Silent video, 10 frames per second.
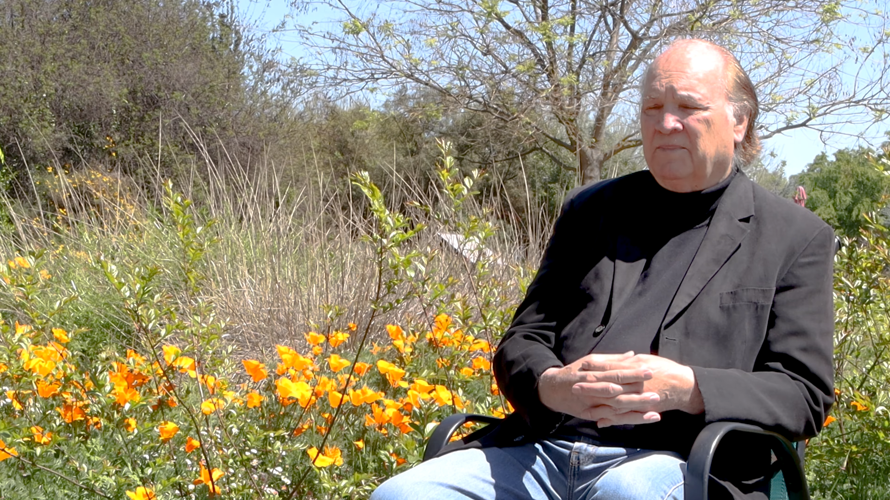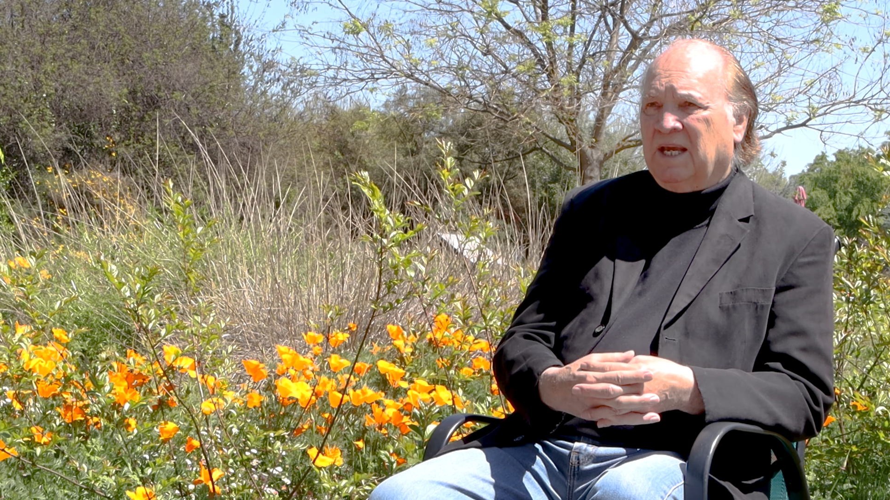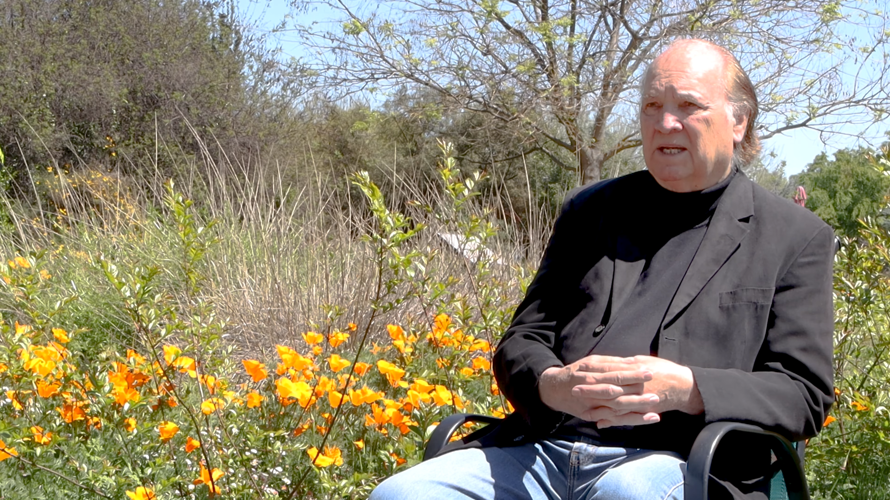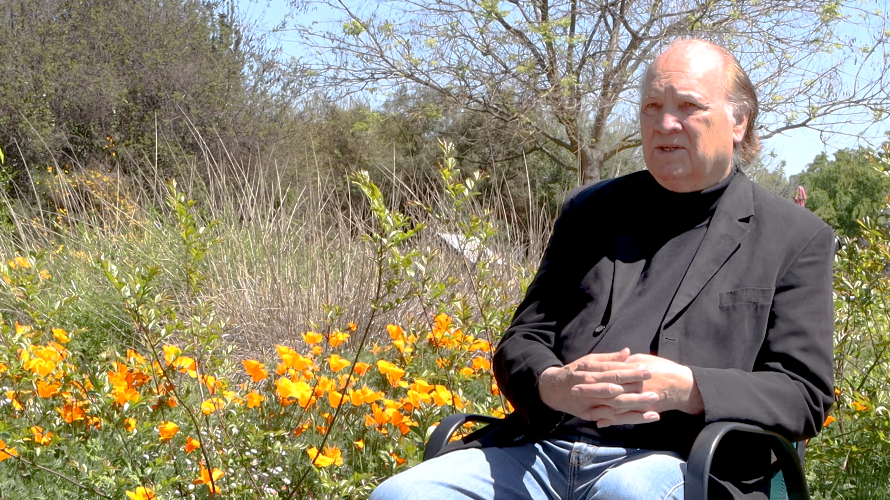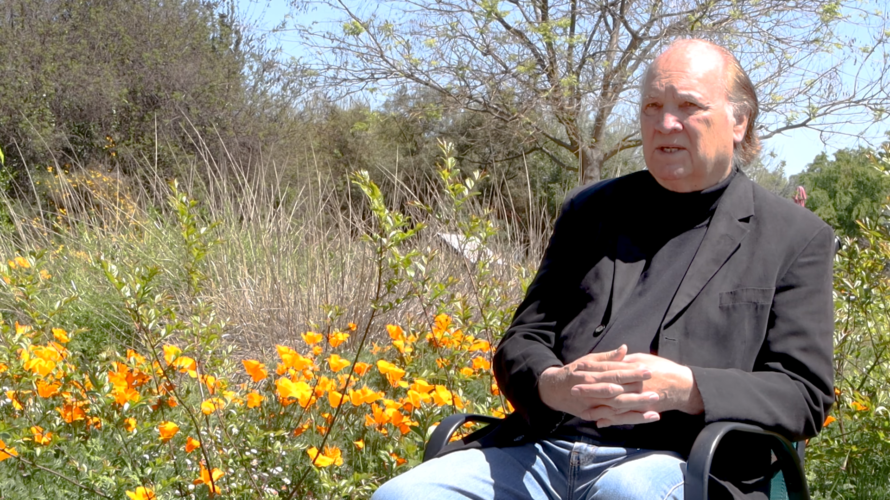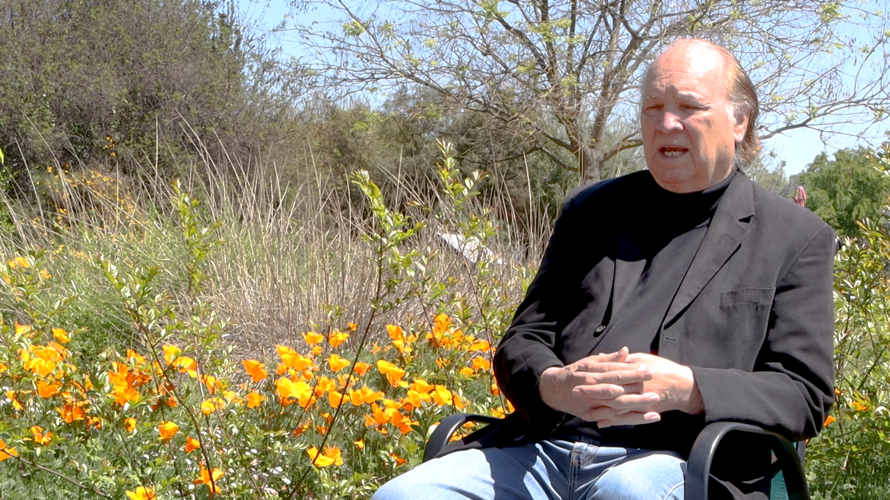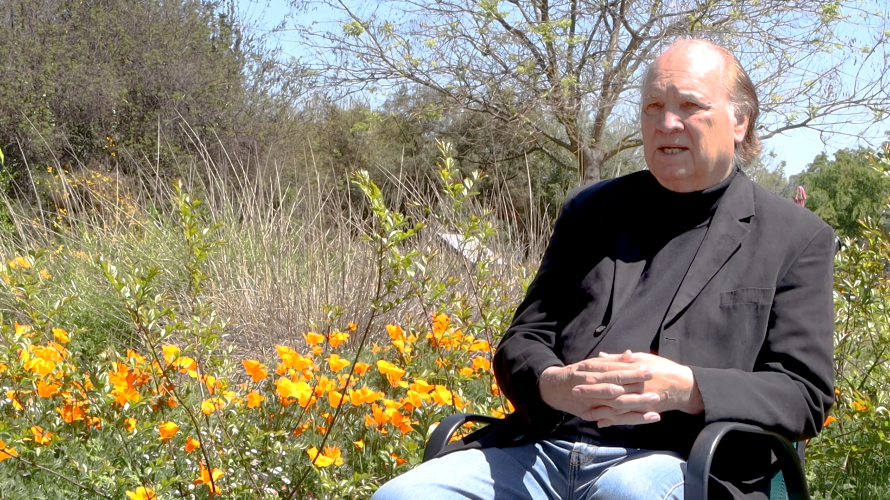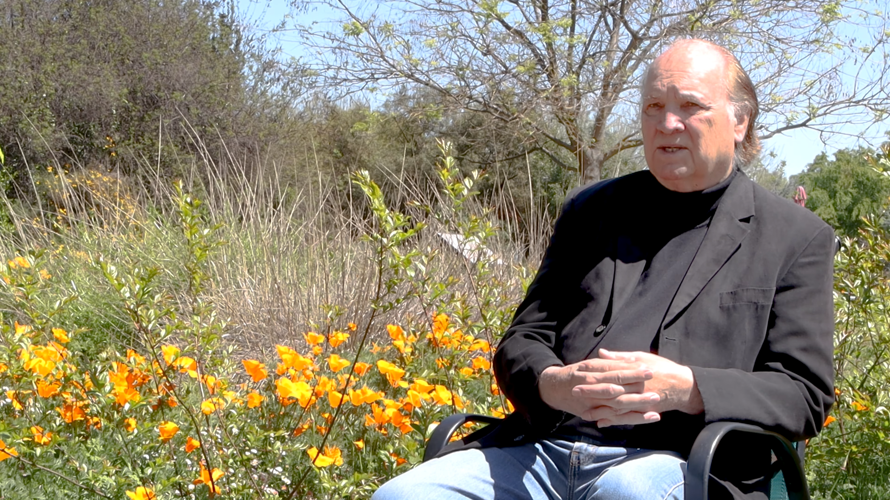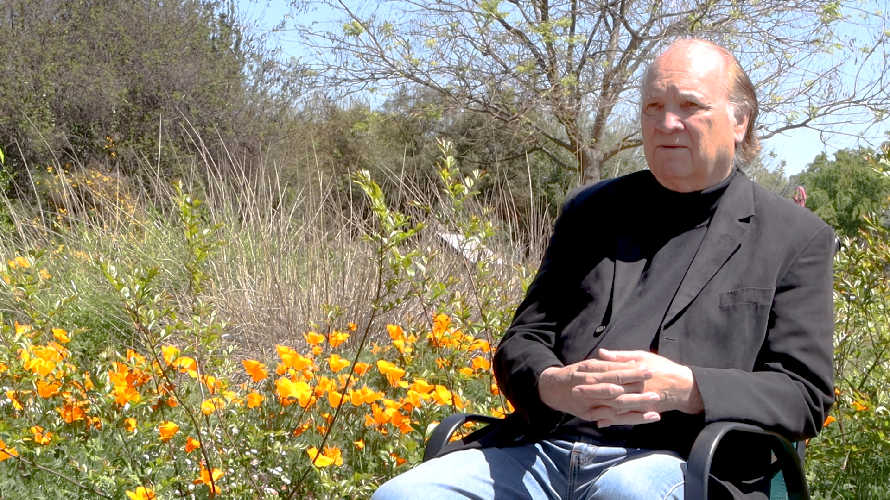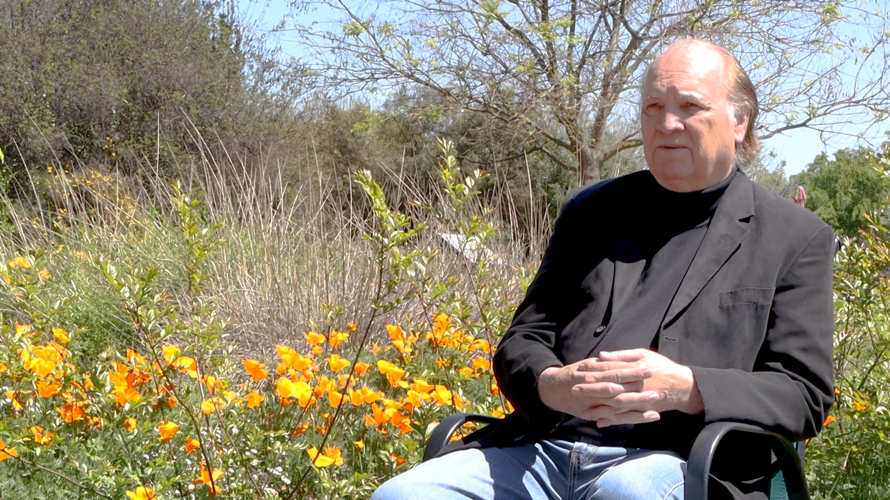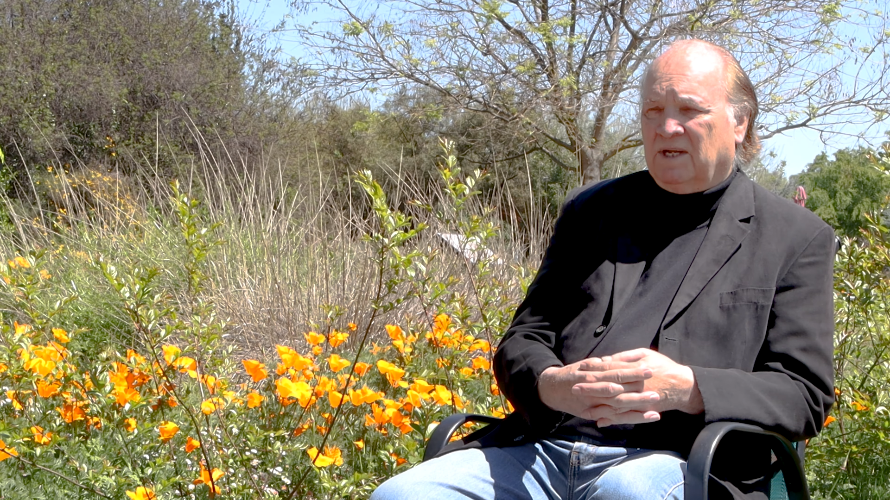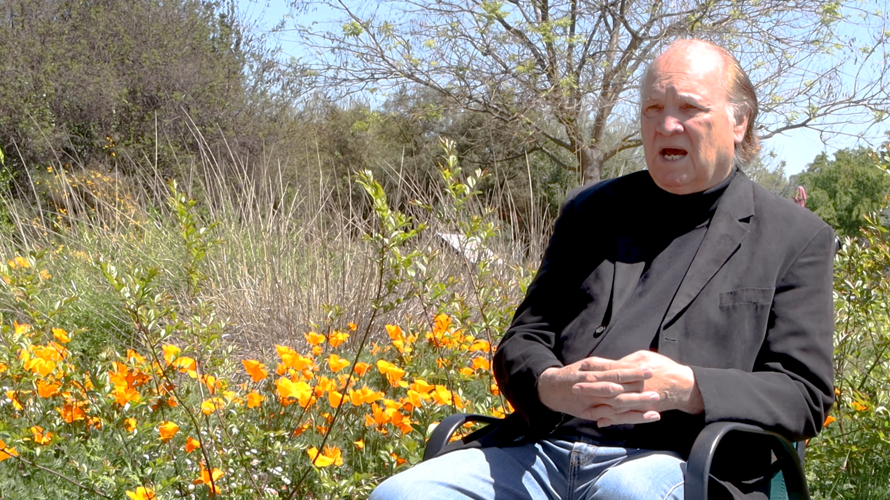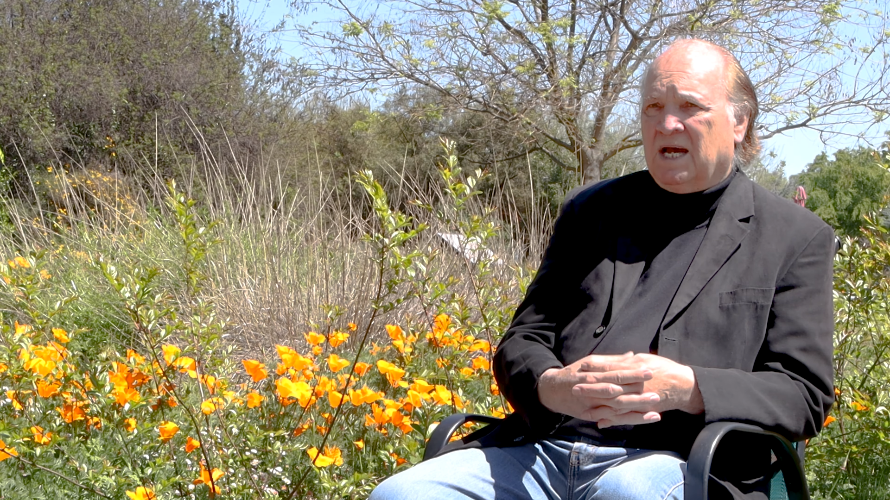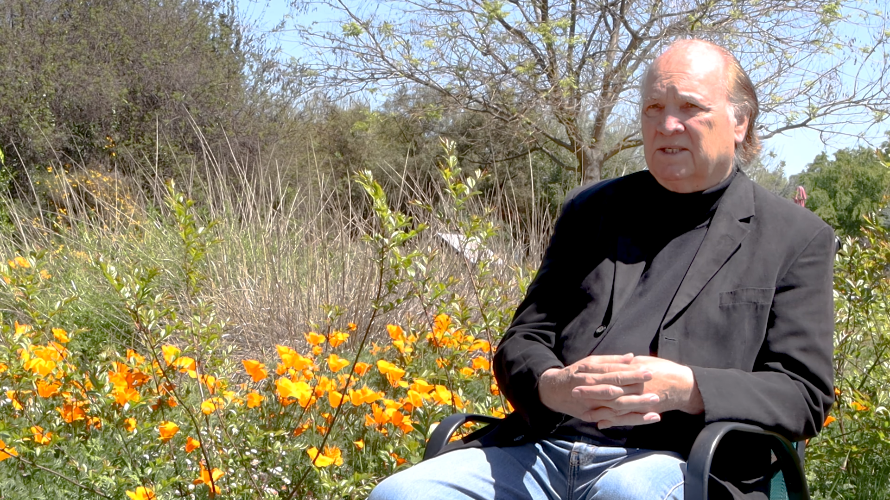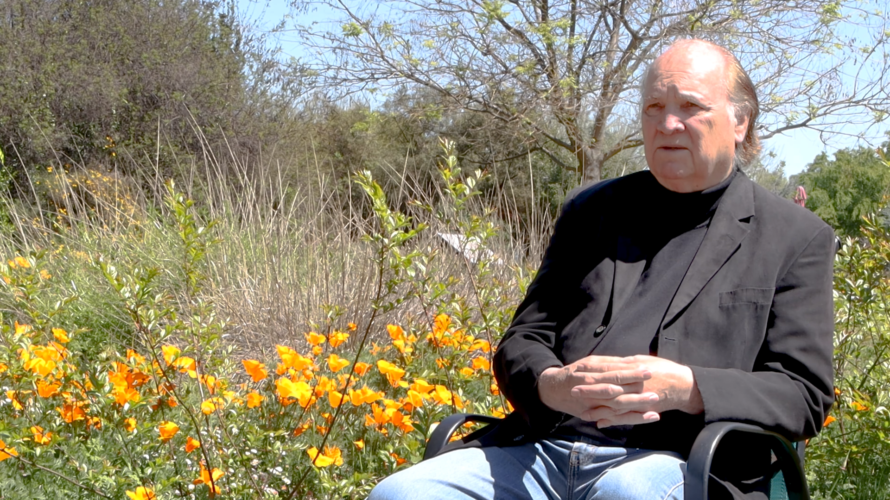it's a
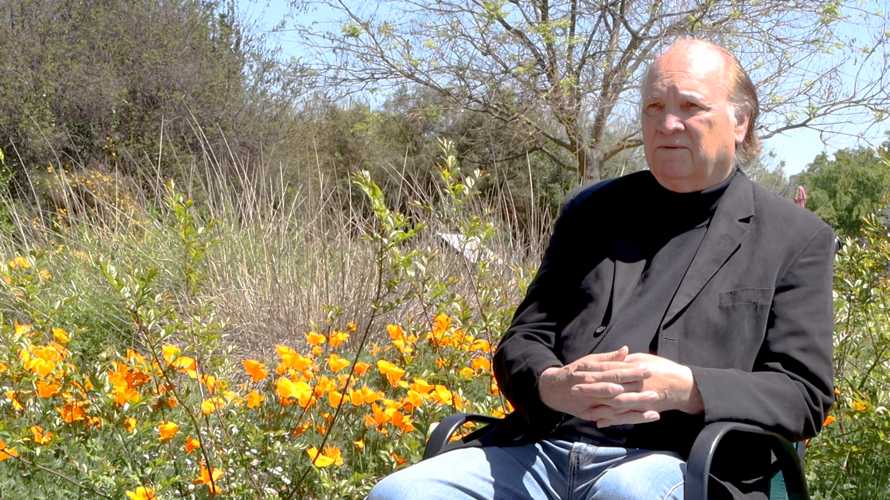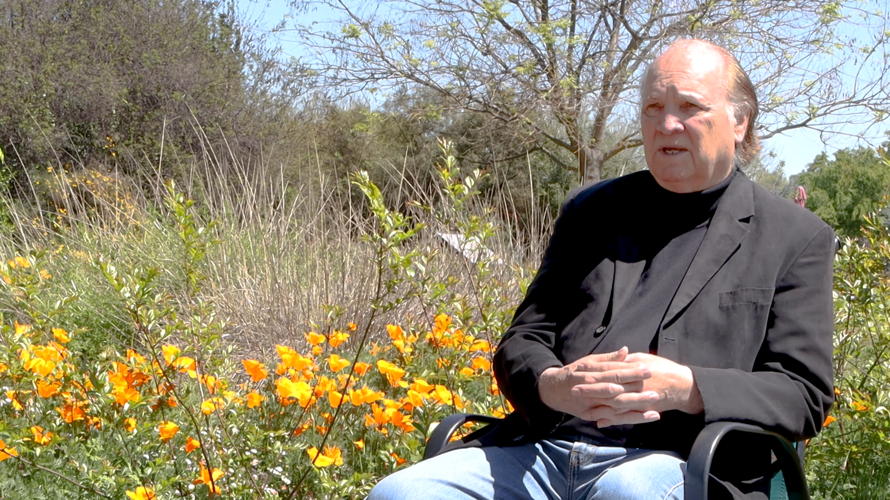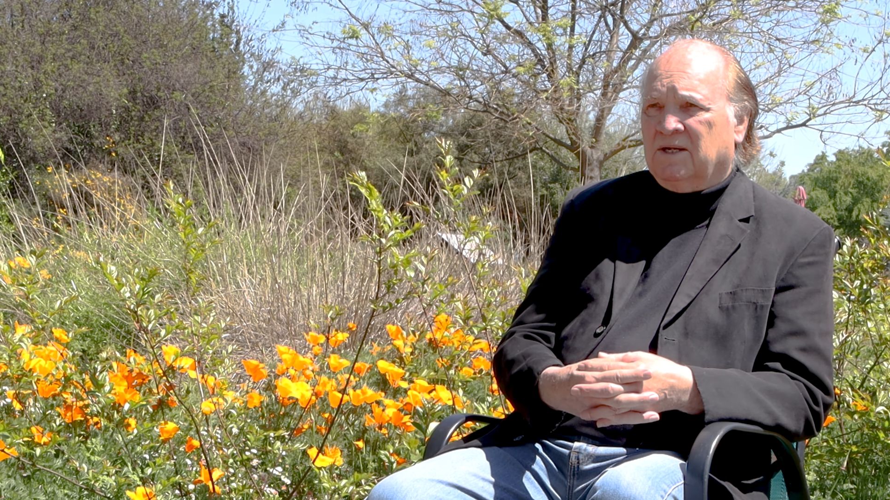philosophy,